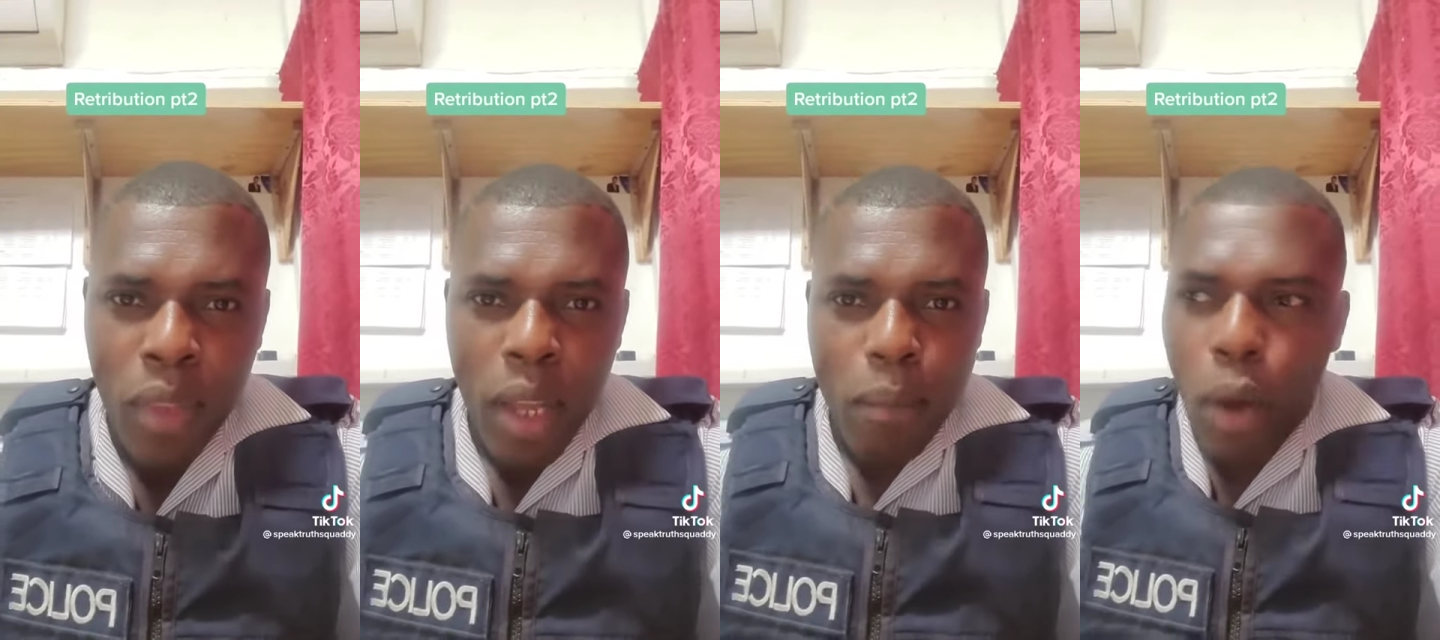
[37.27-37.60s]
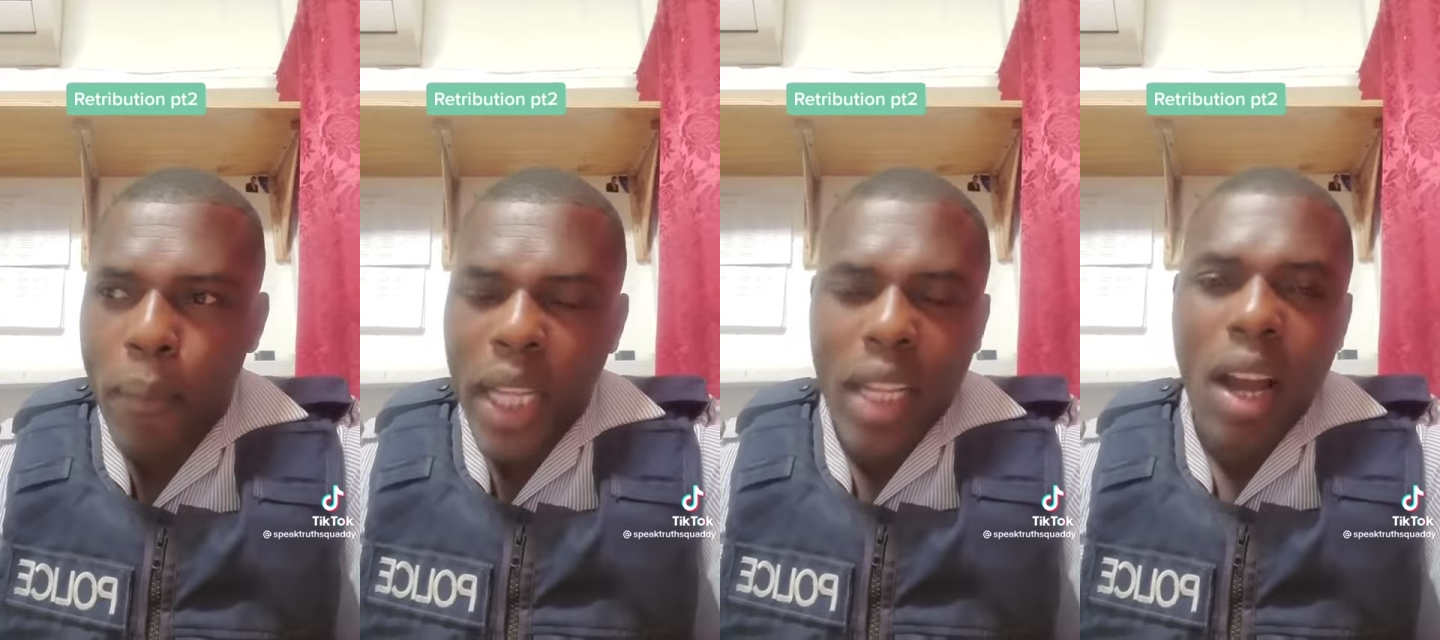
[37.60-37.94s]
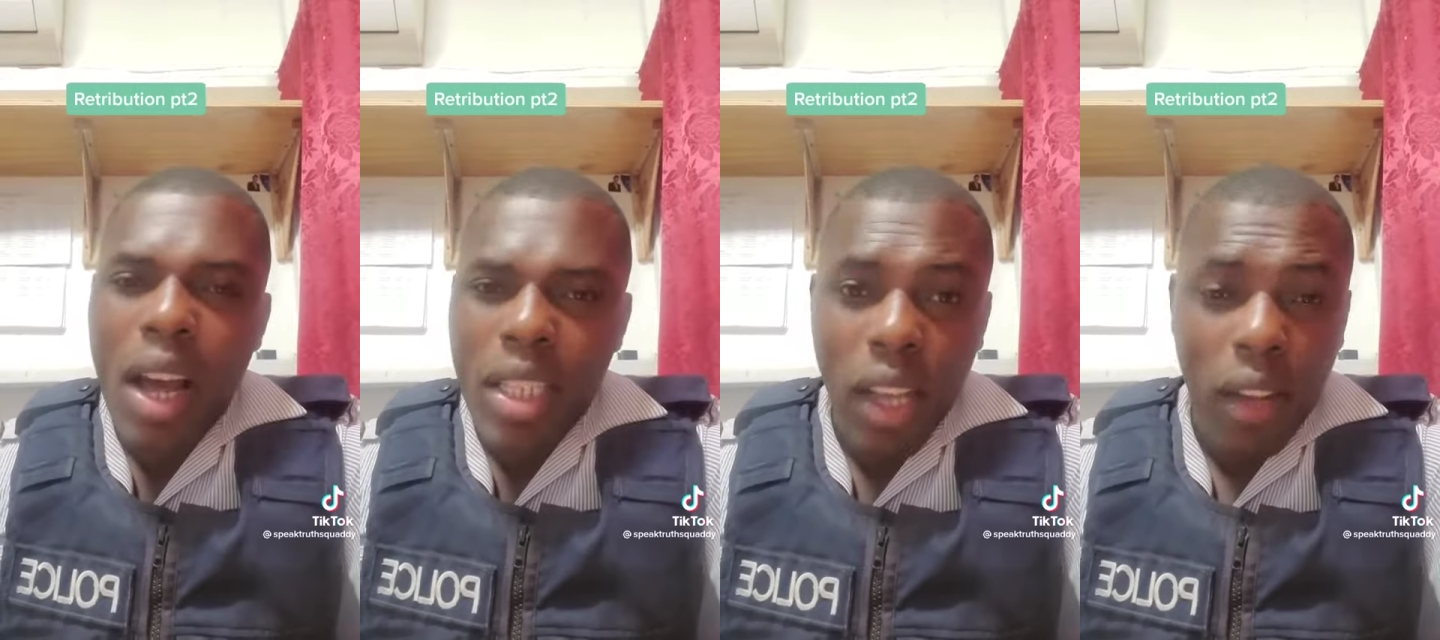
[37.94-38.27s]
But
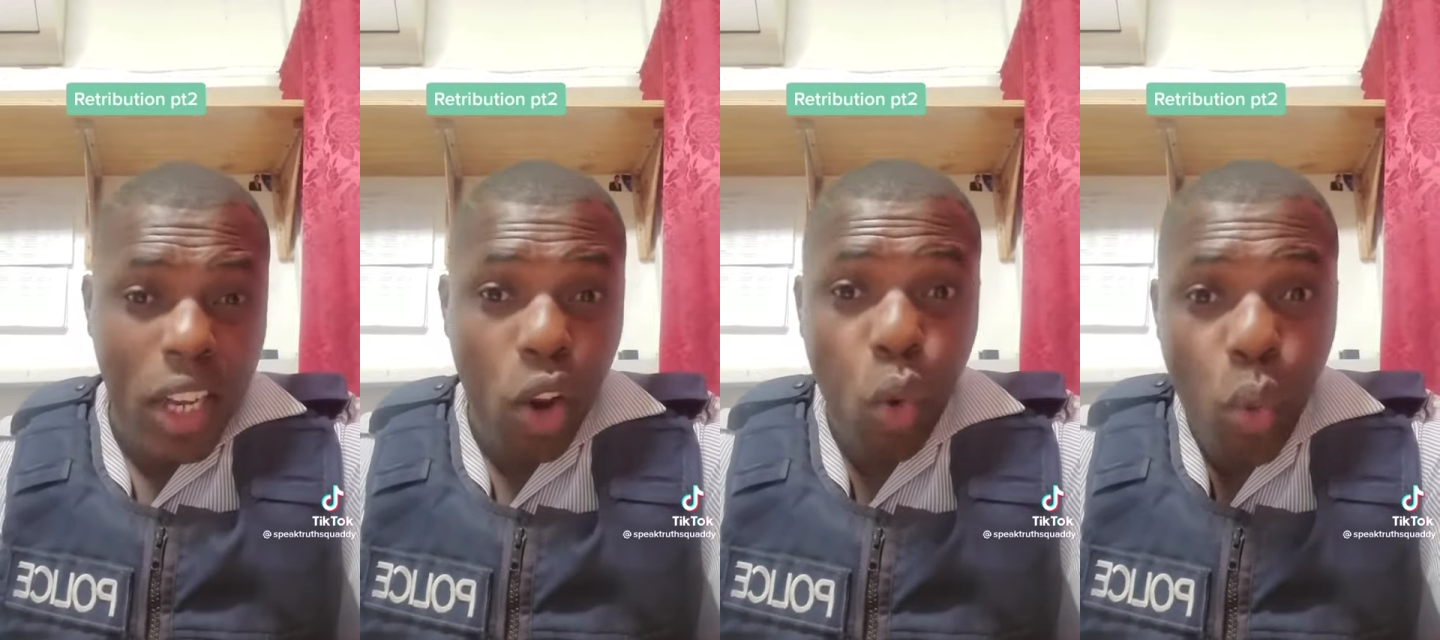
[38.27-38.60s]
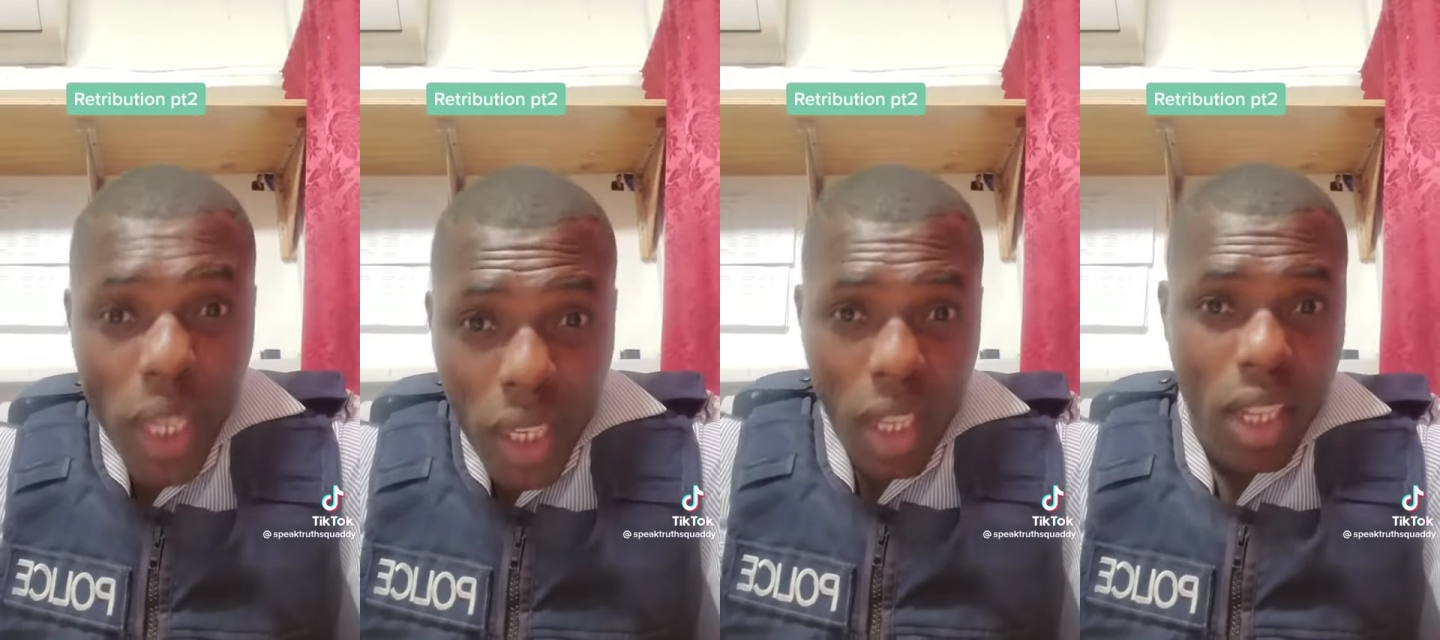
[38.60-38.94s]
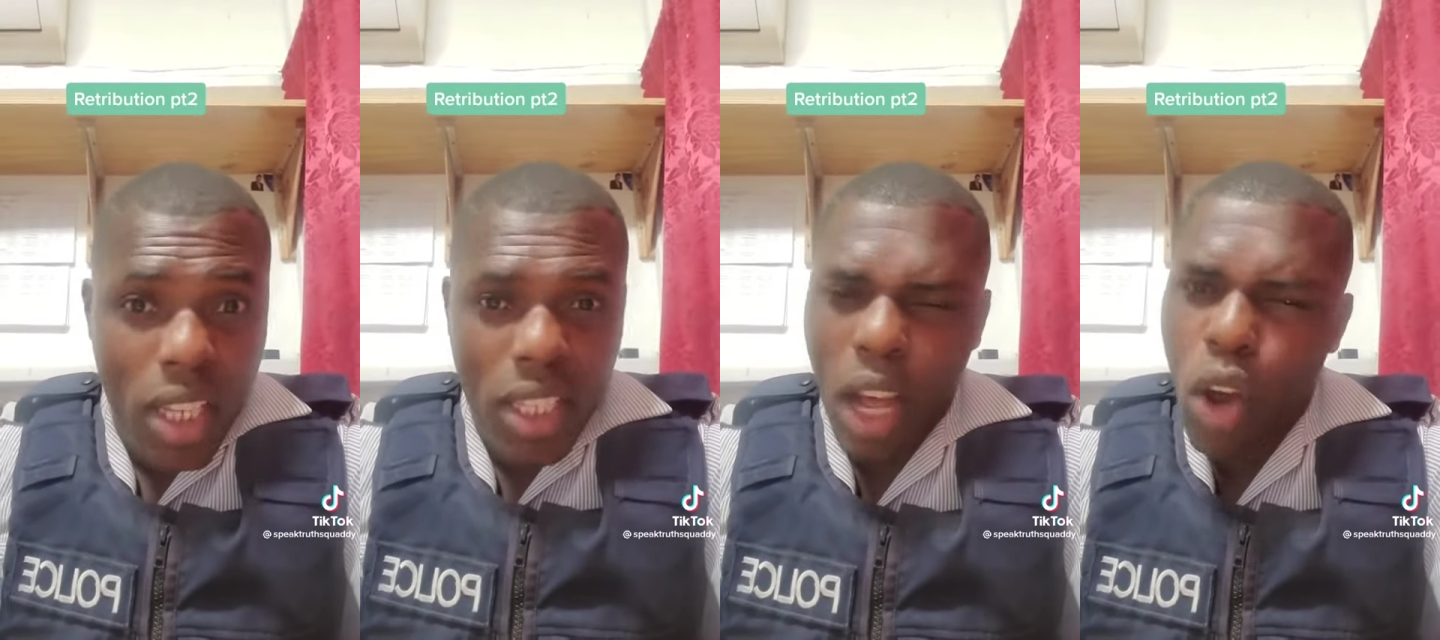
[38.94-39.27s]
because of their
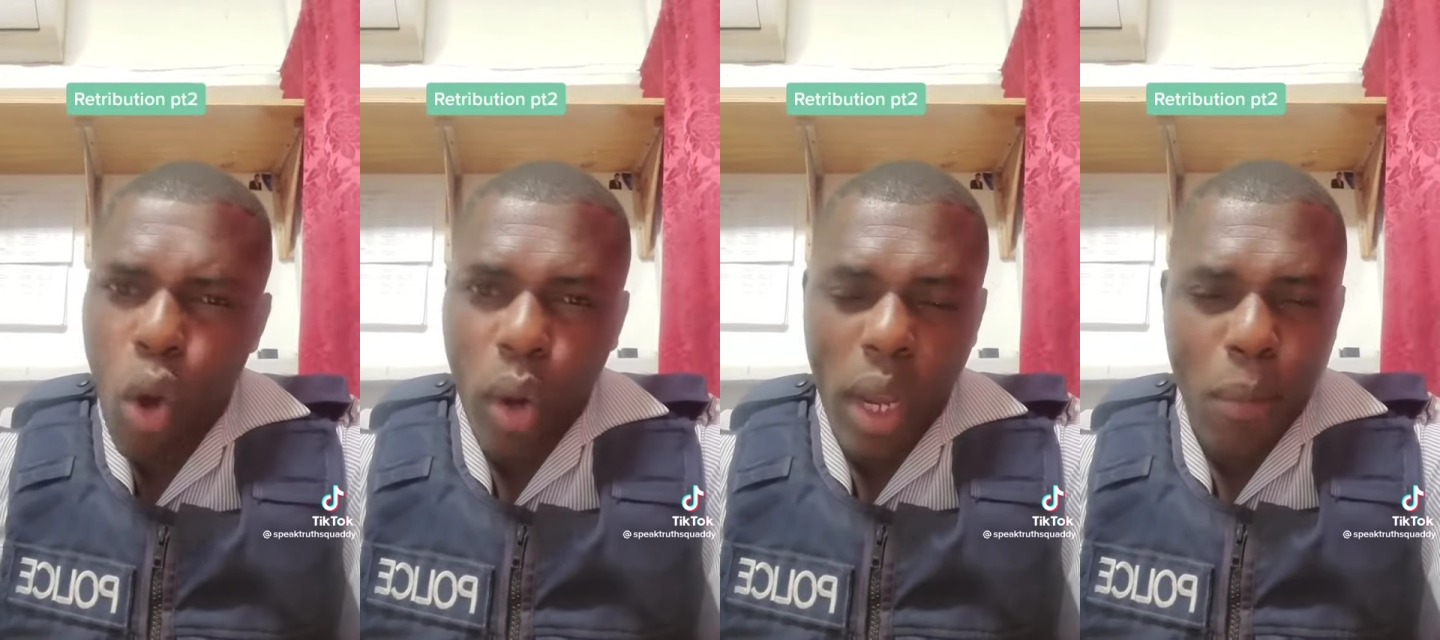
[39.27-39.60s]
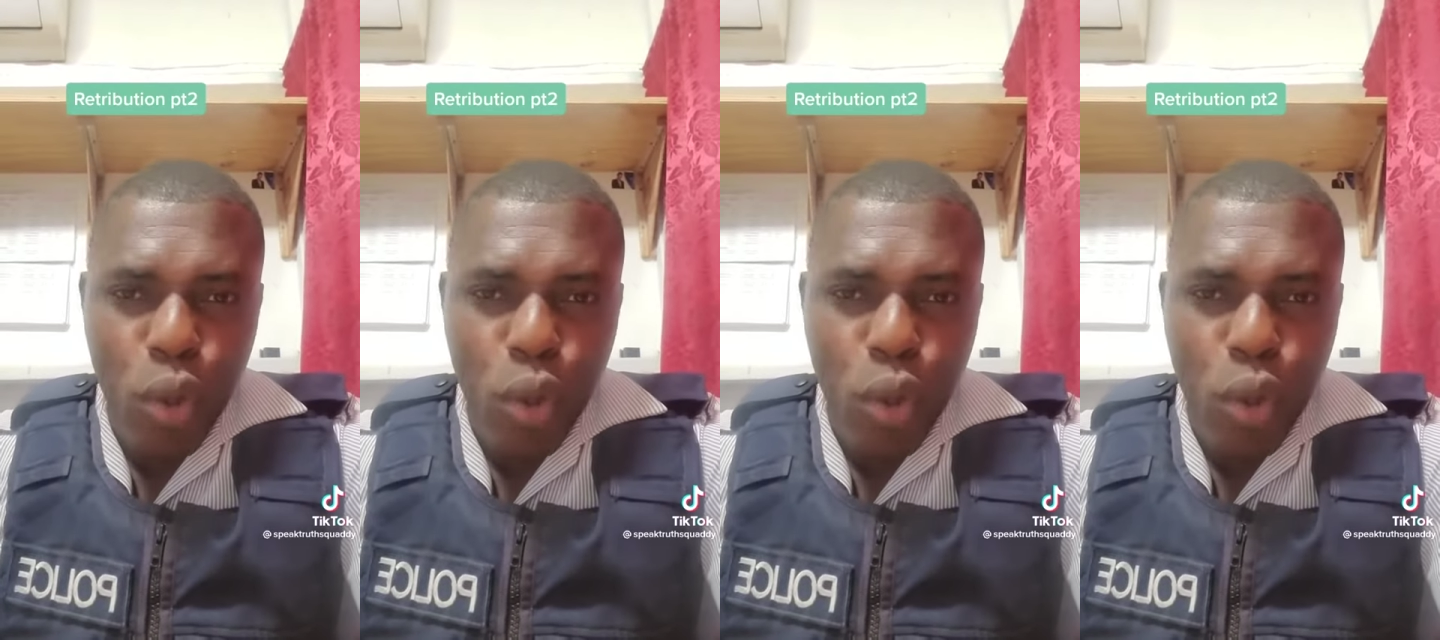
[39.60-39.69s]
wickedness and how them